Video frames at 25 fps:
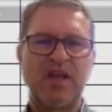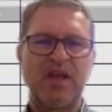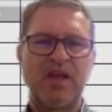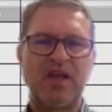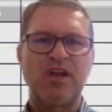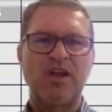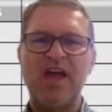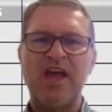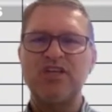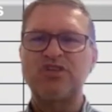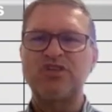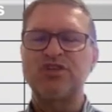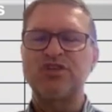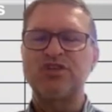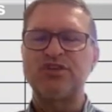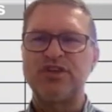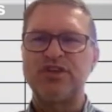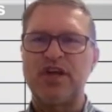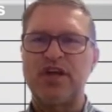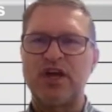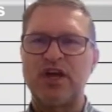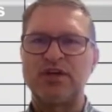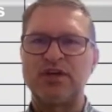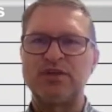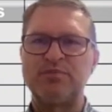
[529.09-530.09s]
Now, as you
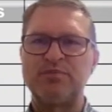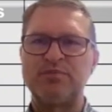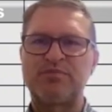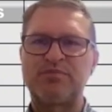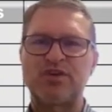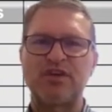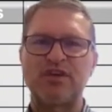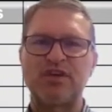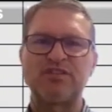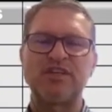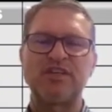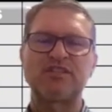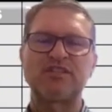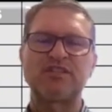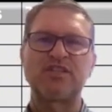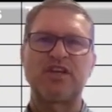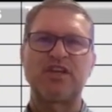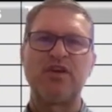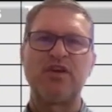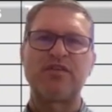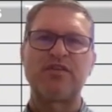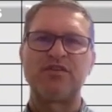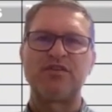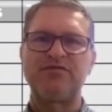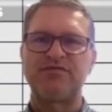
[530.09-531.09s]
know, projects
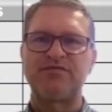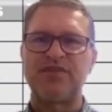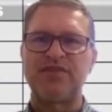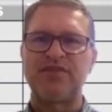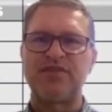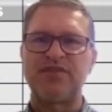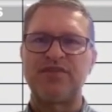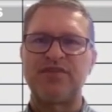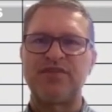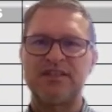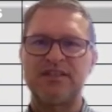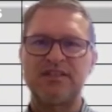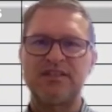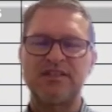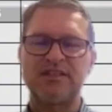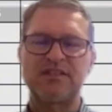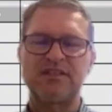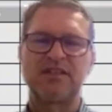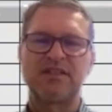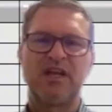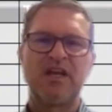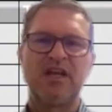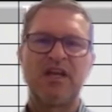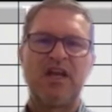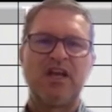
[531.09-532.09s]
go through
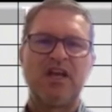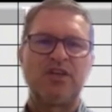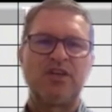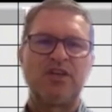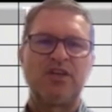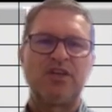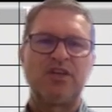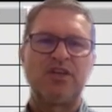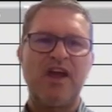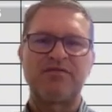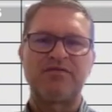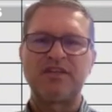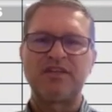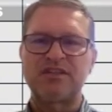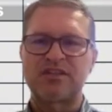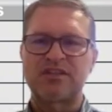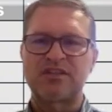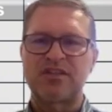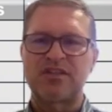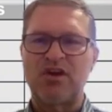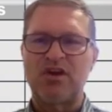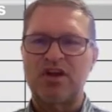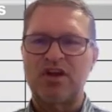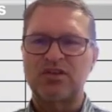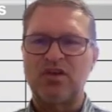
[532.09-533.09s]
phases. You have the
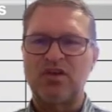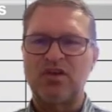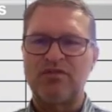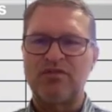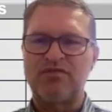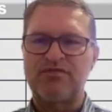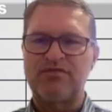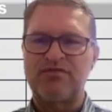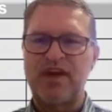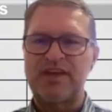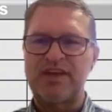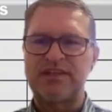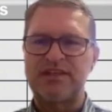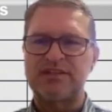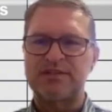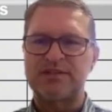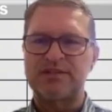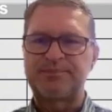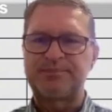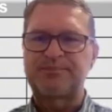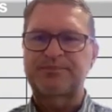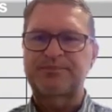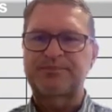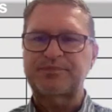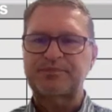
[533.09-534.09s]
start-off
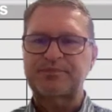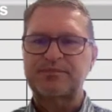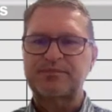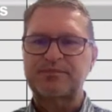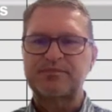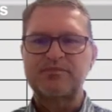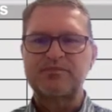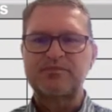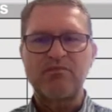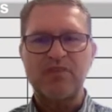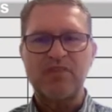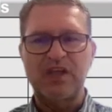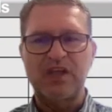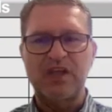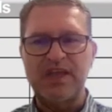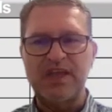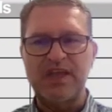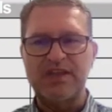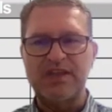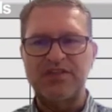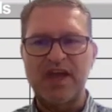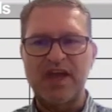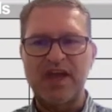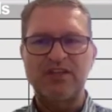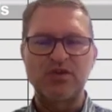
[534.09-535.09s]
phase
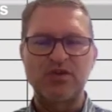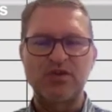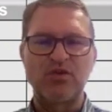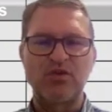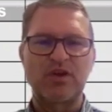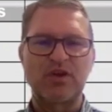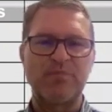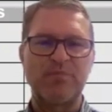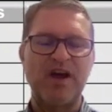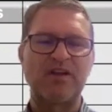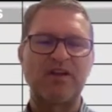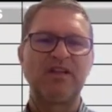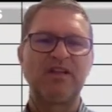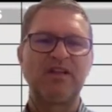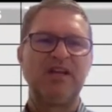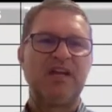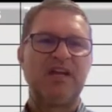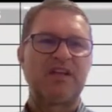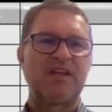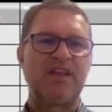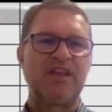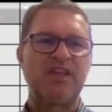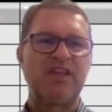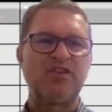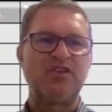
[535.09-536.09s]
that they talk about.
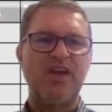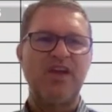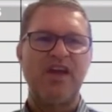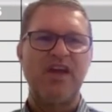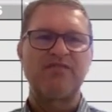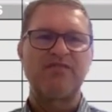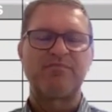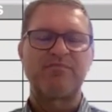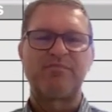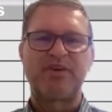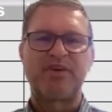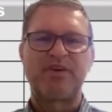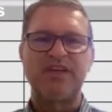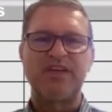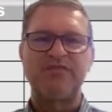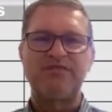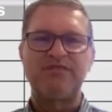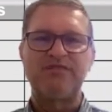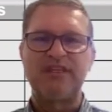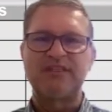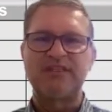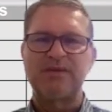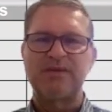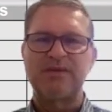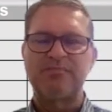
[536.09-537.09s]
Then you have
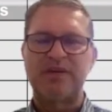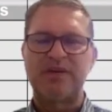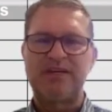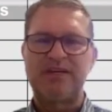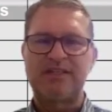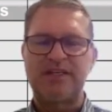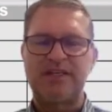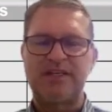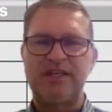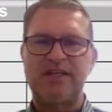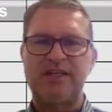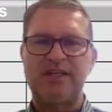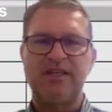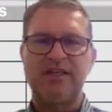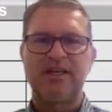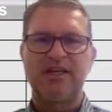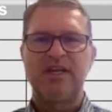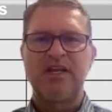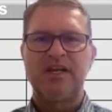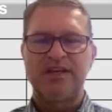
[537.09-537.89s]
pre-feasibility.